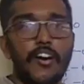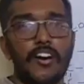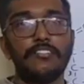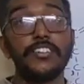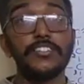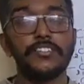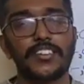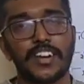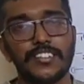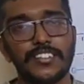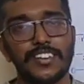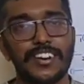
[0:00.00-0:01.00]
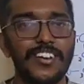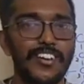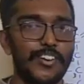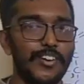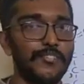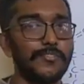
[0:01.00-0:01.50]
Haworth structure
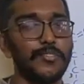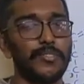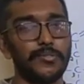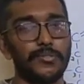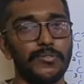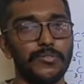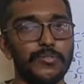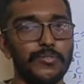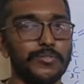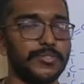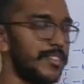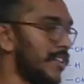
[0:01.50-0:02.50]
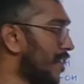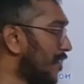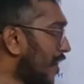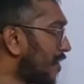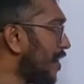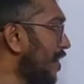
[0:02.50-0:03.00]
of glucose.
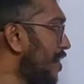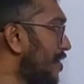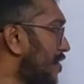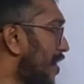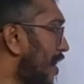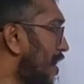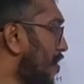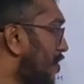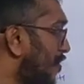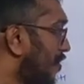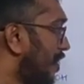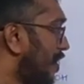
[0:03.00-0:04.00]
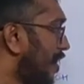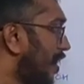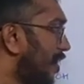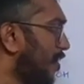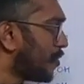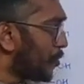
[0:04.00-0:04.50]
Nothing is there. Only
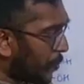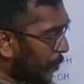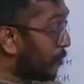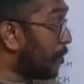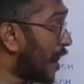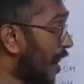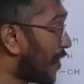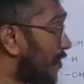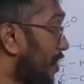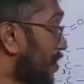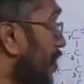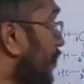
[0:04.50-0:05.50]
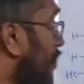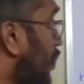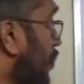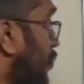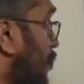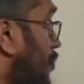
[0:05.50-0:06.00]
thing, don't buy it. First of
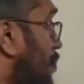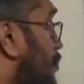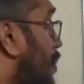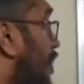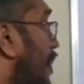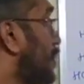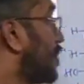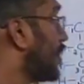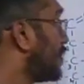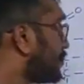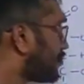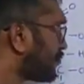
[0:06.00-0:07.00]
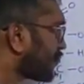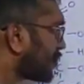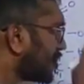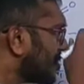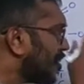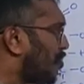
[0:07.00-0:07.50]
all, you don't buy at the
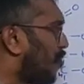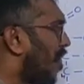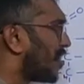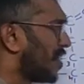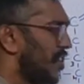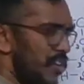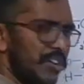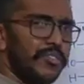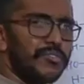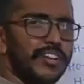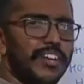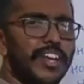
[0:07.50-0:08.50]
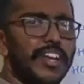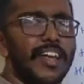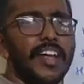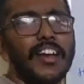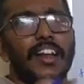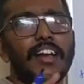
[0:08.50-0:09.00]
what? Usually
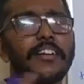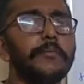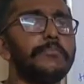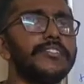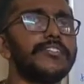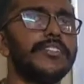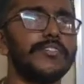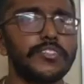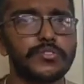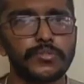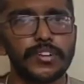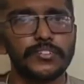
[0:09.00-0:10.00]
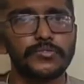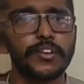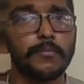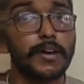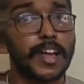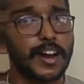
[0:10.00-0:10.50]
90% of the students
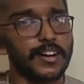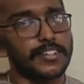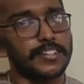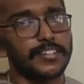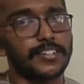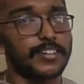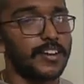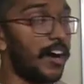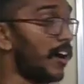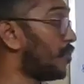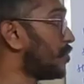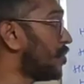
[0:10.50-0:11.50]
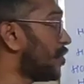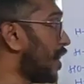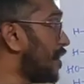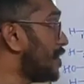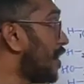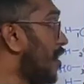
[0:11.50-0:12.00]
will buy art. How to
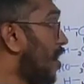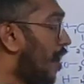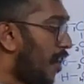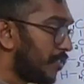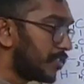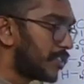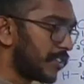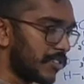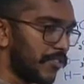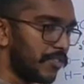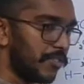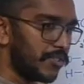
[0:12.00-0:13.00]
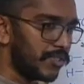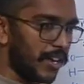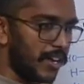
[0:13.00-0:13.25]
write the Haworth structure of glucose.